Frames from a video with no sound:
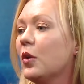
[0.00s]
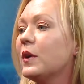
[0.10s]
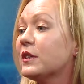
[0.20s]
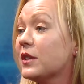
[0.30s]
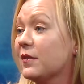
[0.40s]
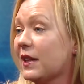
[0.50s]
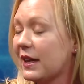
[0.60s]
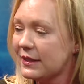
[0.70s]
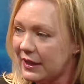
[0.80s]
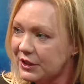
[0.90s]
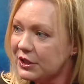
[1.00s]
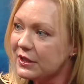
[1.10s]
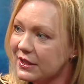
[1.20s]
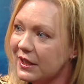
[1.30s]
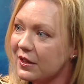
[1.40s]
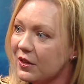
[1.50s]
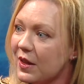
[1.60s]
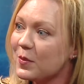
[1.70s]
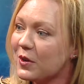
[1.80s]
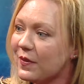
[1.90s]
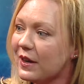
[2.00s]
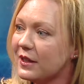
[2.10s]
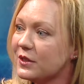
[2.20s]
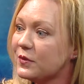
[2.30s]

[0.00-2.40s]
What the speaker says: We also have a lactation center that provides